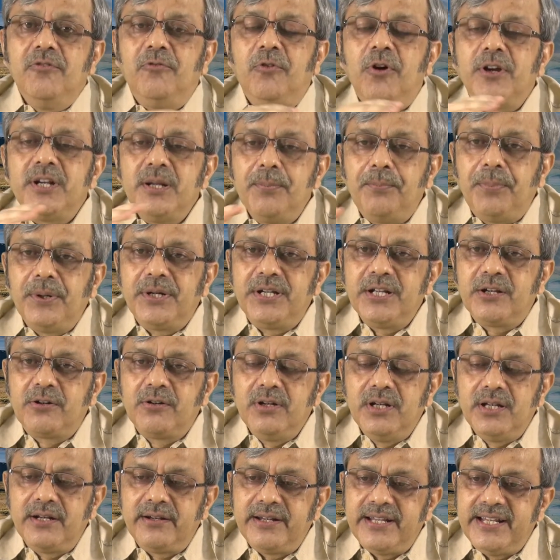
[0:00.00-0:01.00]
for a
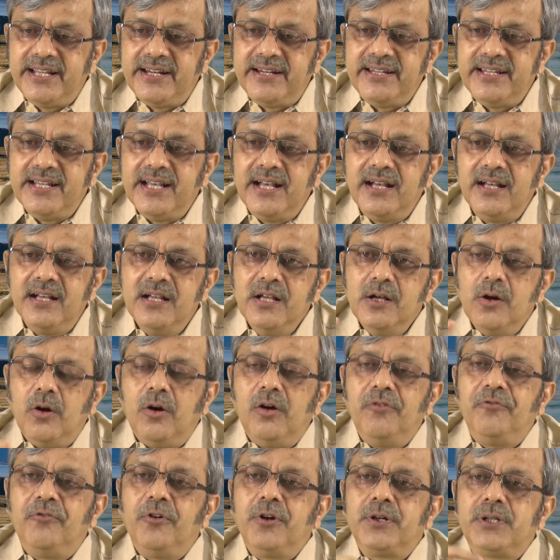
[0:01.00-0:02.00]
particular area
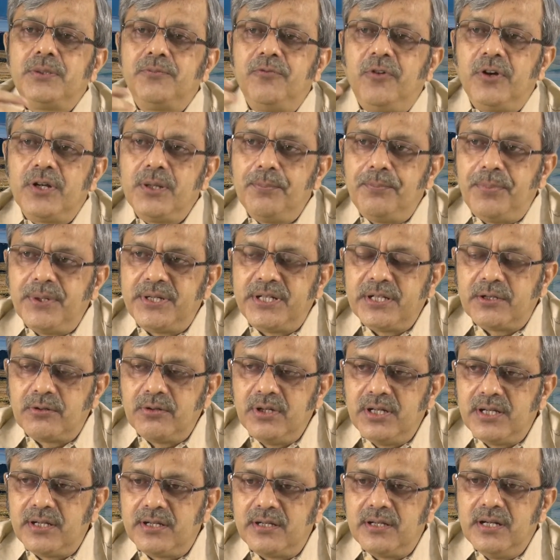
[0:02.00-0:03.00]
or for a
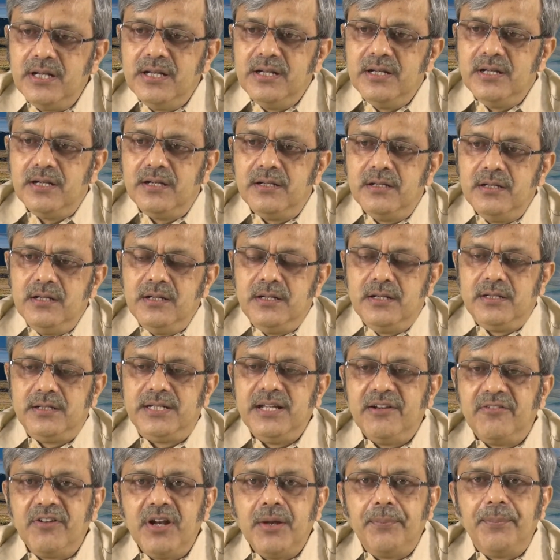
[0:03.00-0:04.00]
particular
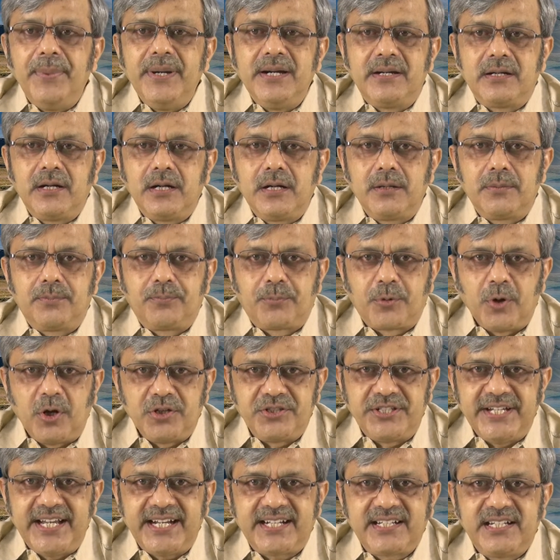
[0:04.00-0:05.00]
developmental
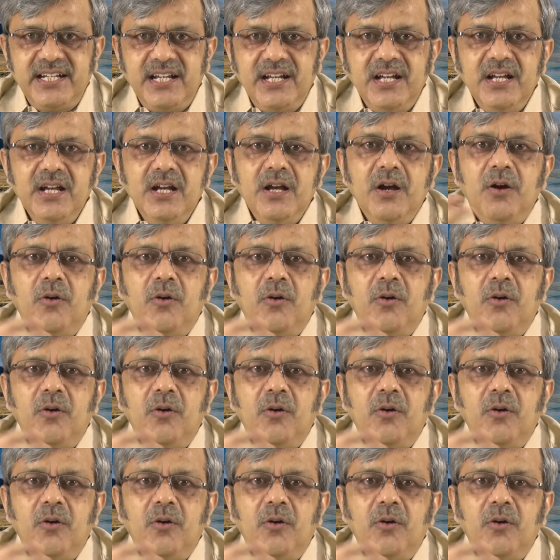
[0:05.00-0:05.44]
project,